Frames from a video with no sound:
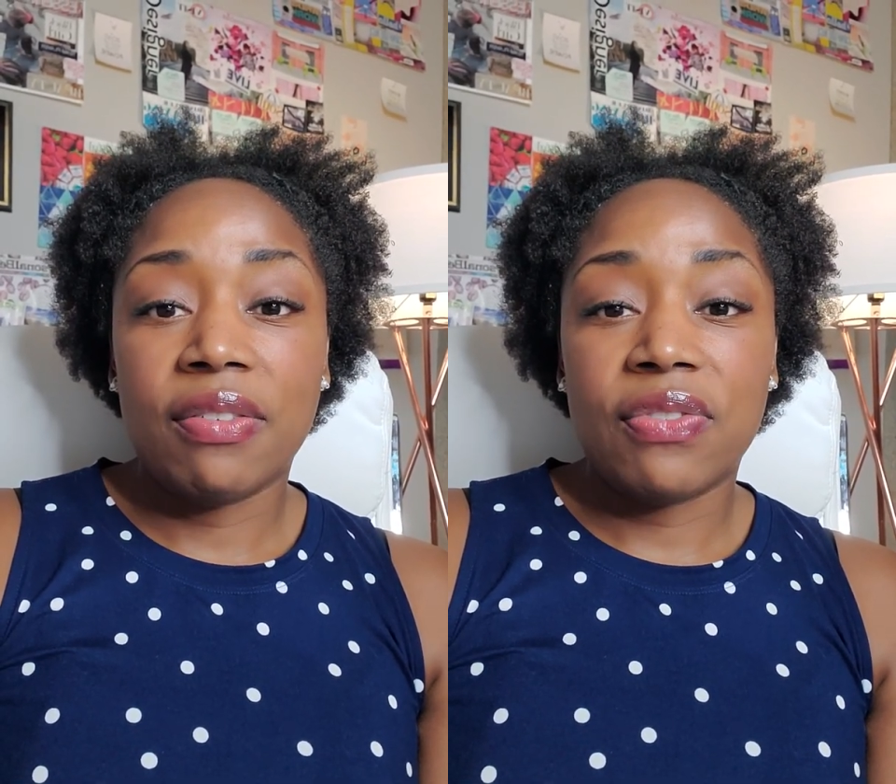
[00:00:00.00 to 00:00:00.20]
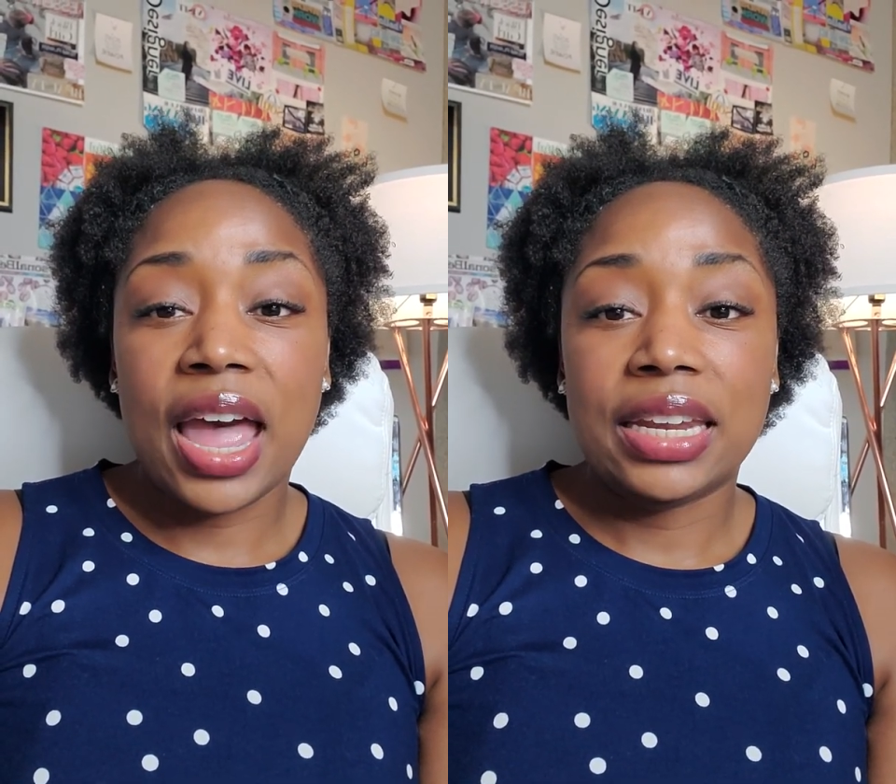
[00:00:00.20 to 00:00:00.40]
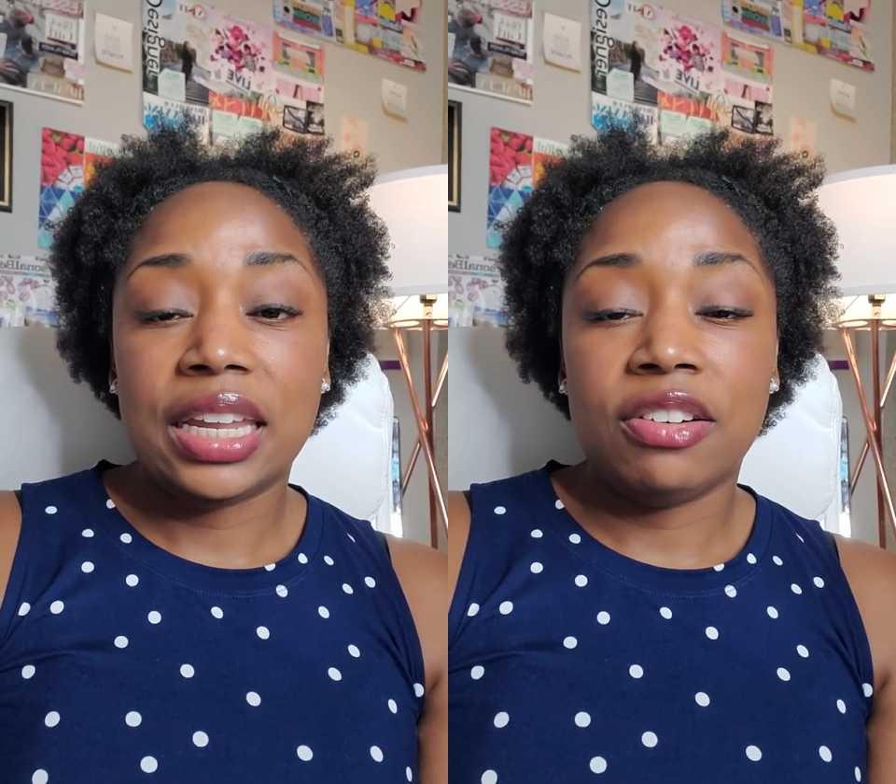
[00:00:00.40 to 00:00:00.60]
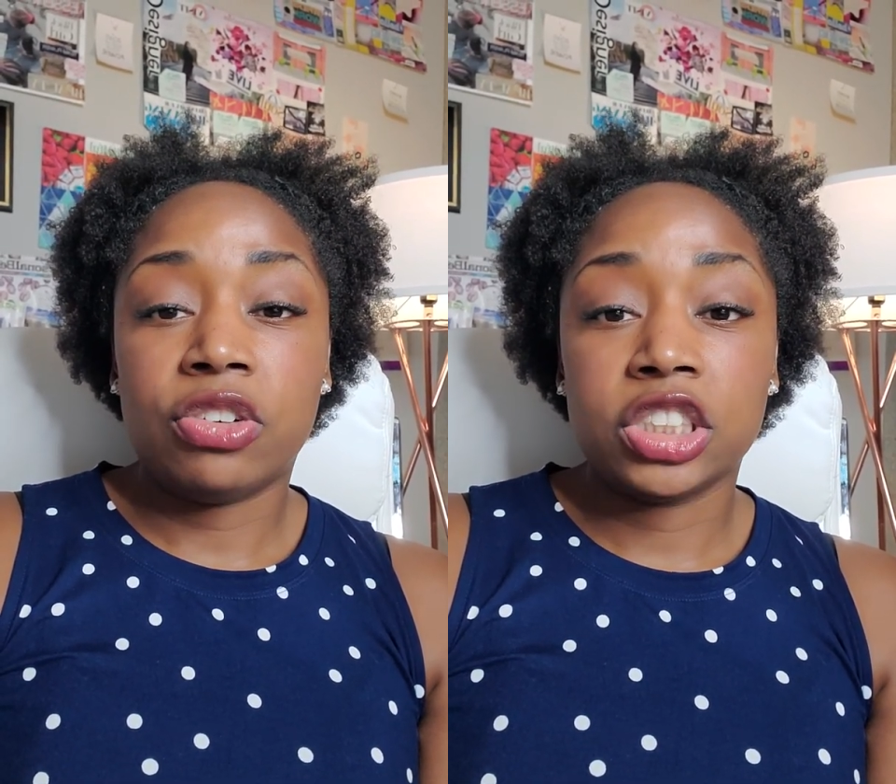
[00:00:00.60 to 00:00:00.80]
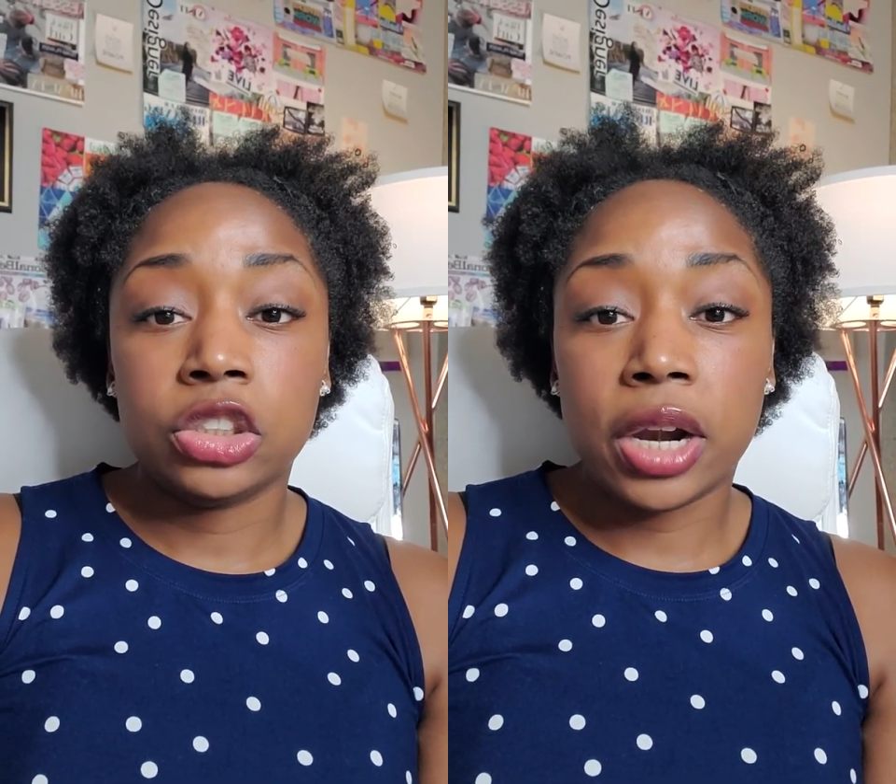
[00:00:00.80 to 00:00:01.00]
finding
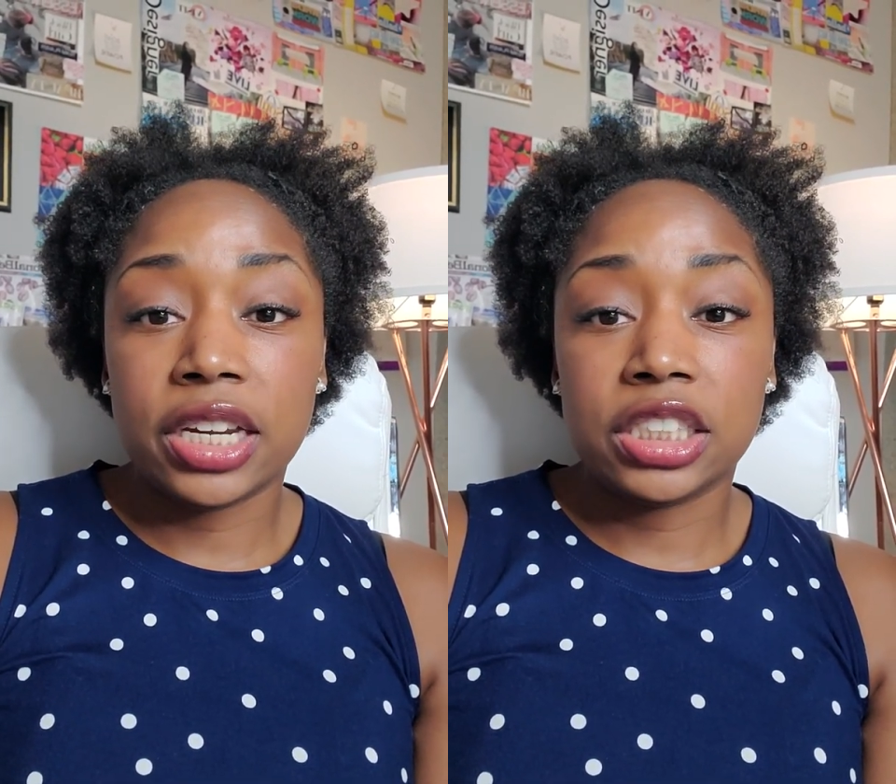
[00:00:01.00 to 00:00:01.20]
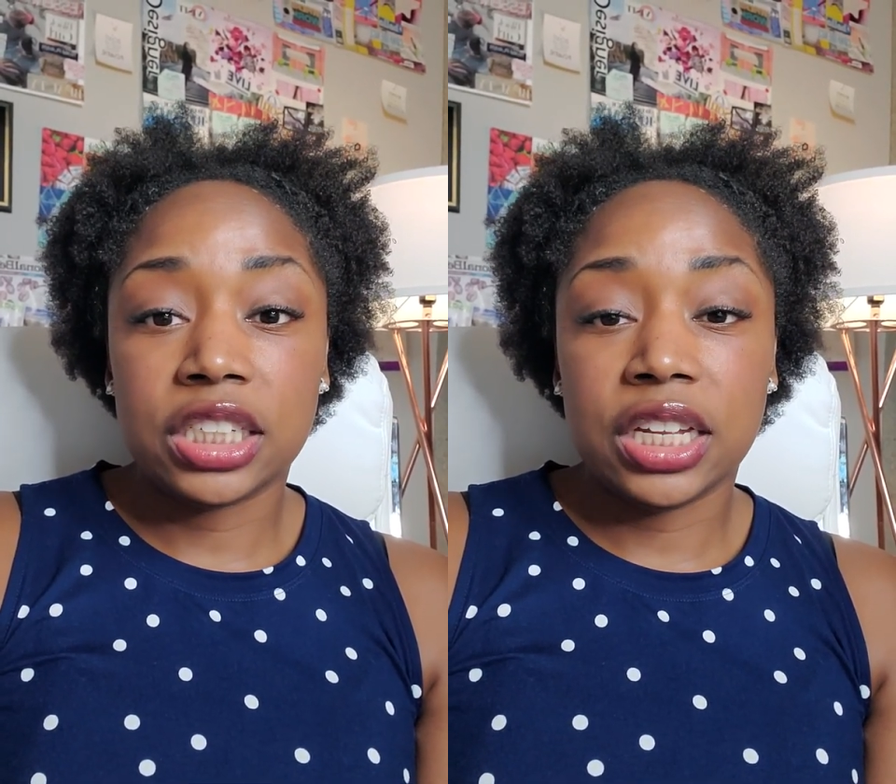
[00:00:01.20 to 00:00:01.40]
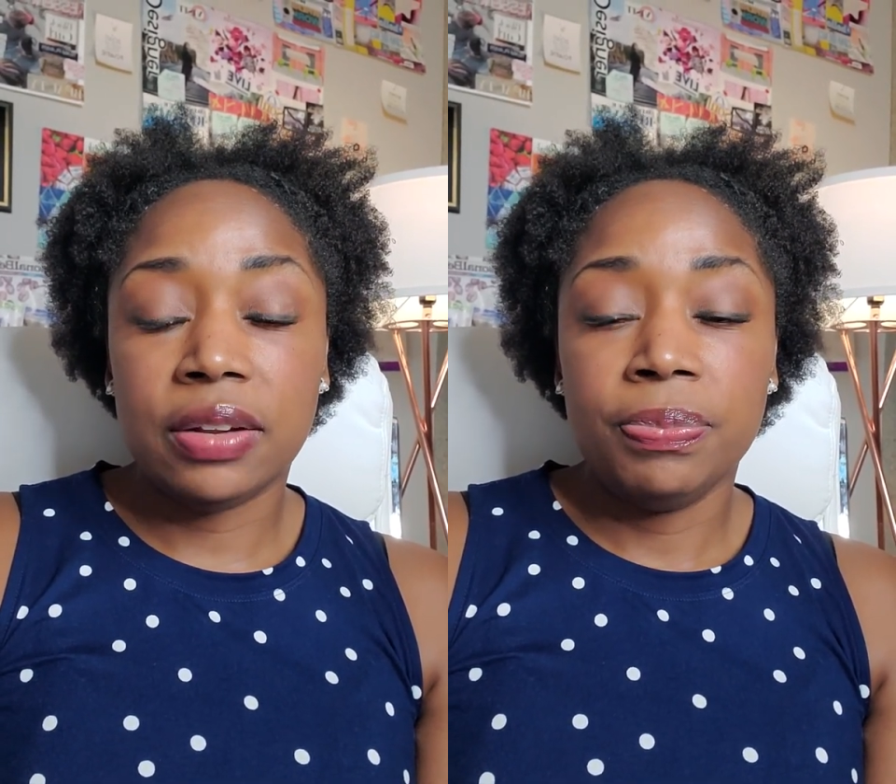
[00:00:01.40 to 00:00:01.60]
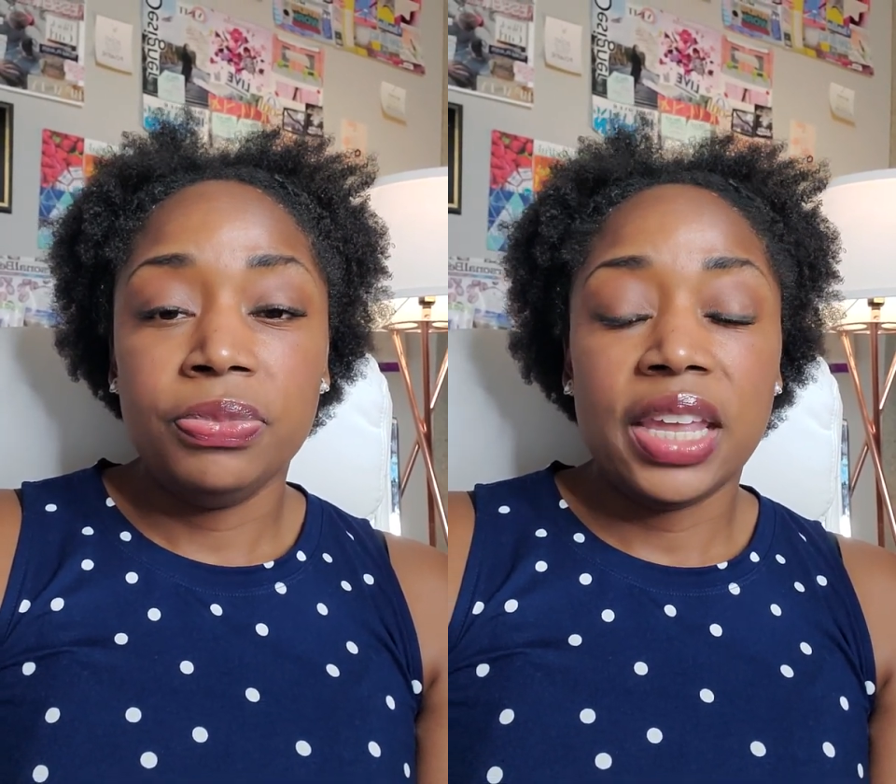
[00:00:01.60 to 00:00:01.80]
frustration?